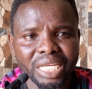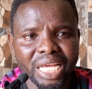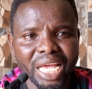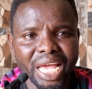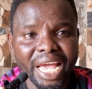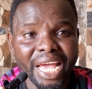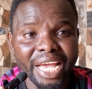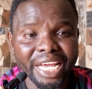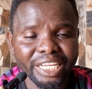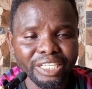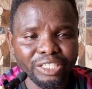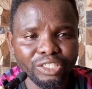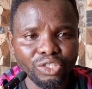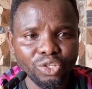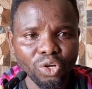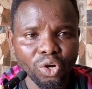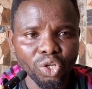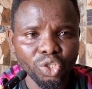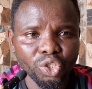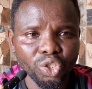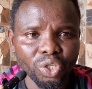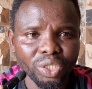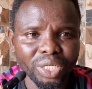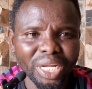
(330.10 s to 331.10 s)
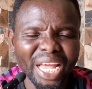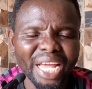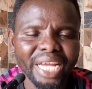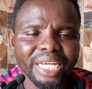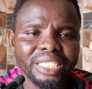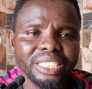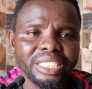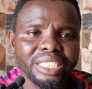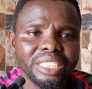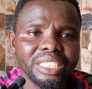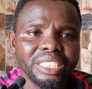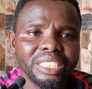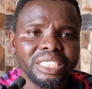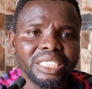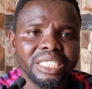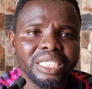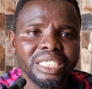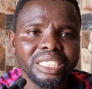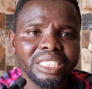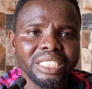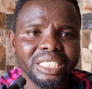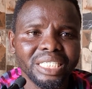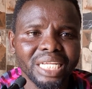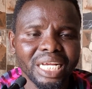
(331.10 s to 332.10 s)
air induction engine,
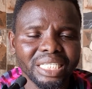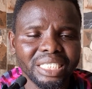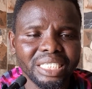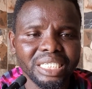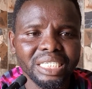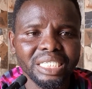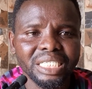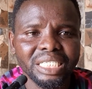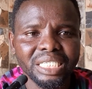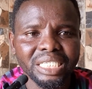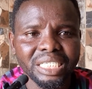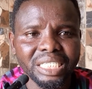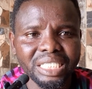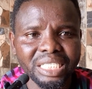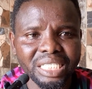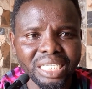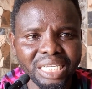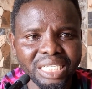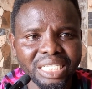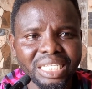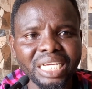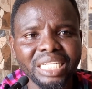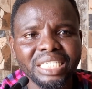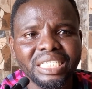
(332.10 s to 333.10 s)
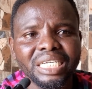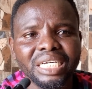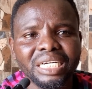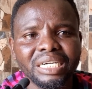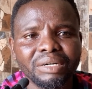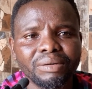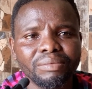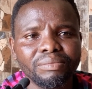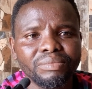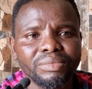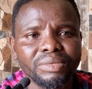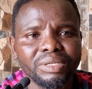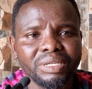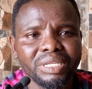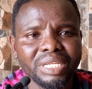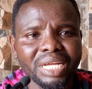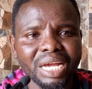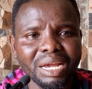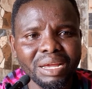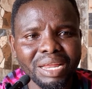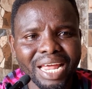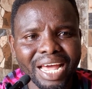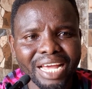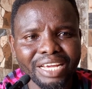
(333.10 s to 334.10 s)
that is needed,
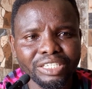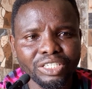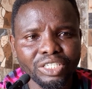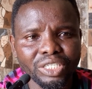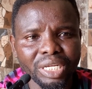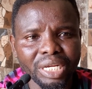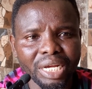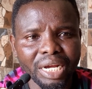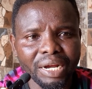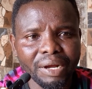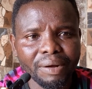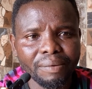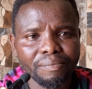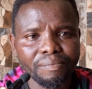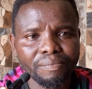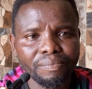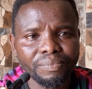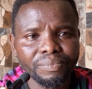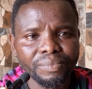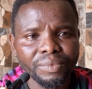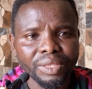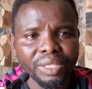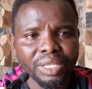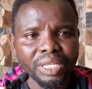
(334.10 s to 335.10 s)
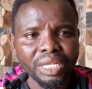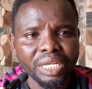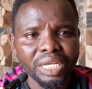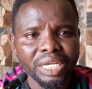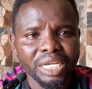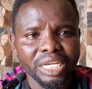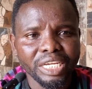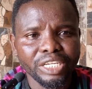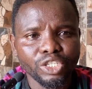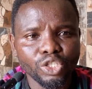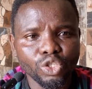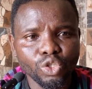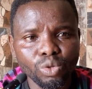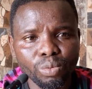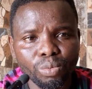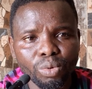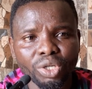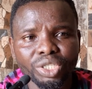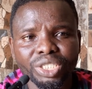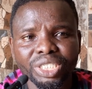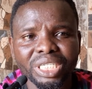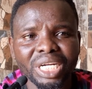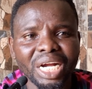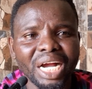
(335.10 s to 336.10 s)
either is
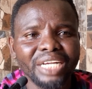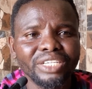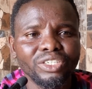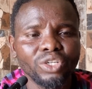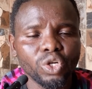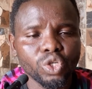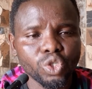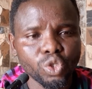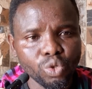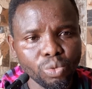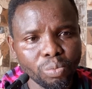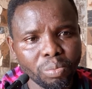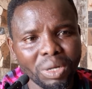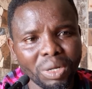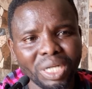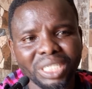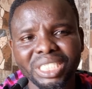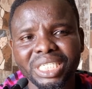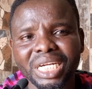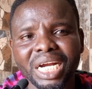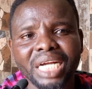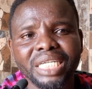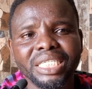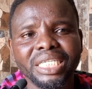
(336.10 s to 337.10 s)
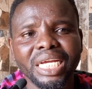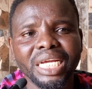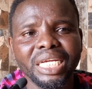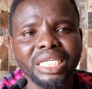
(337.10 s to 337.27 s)
turbocharged or supercharged